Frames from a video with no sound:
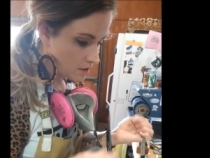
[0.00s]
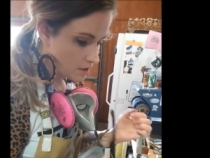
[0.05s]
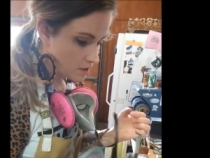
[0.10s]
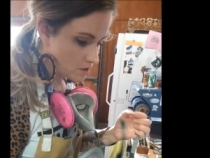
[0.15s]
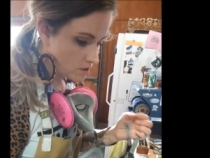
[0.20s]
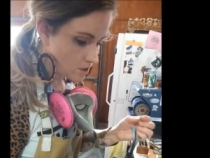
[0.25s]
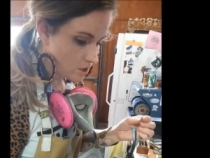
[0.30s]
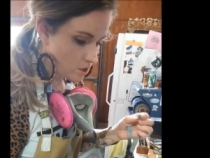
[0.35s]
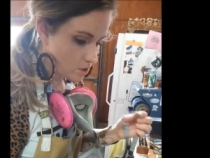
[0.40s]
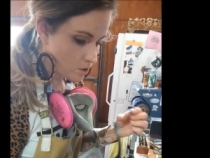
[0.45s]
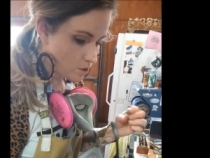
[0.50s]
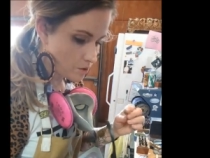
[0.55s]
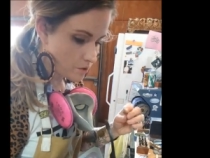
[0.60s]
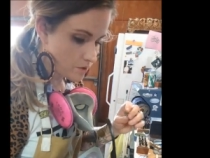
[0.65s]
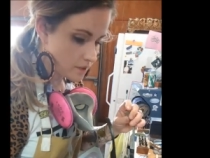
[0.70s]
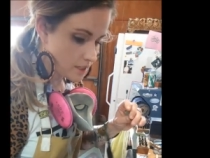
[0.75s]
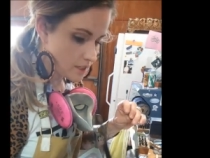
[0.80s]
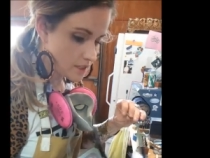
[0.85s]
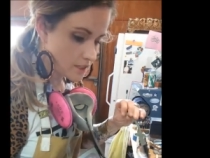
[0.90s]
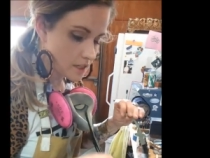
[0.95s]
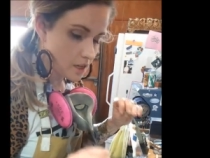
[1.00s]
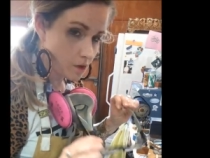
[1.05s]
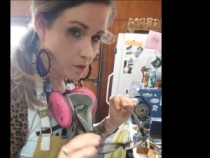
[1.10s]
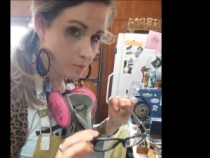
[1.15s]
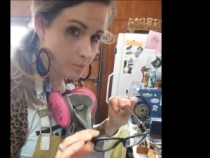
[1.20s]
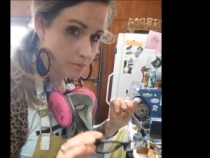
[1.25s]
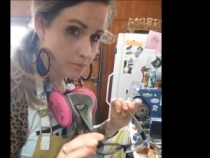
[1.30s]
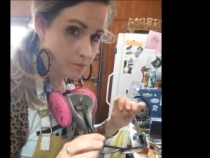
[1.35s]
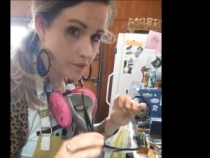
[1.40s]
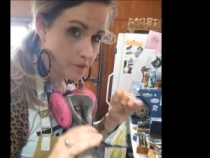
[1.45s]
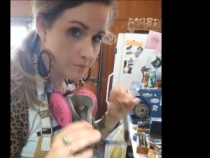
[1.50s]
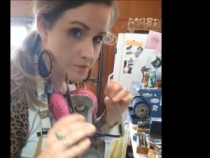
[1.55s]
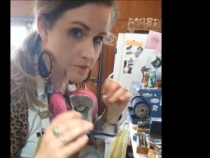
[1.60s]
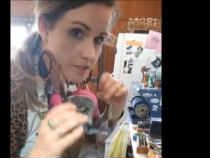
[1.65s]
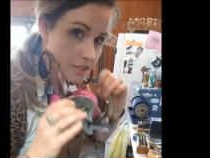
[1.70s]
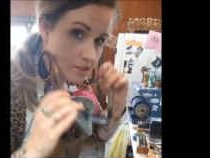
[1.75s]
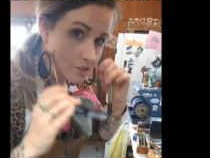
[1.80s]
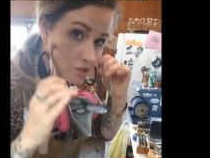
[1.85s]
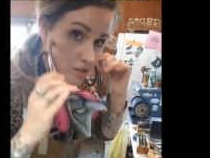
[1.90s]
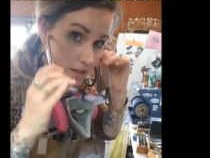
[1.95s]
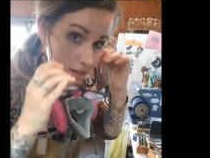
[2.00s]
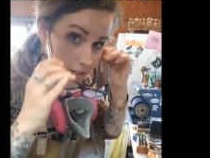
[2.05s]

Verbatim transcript: so these help with protect your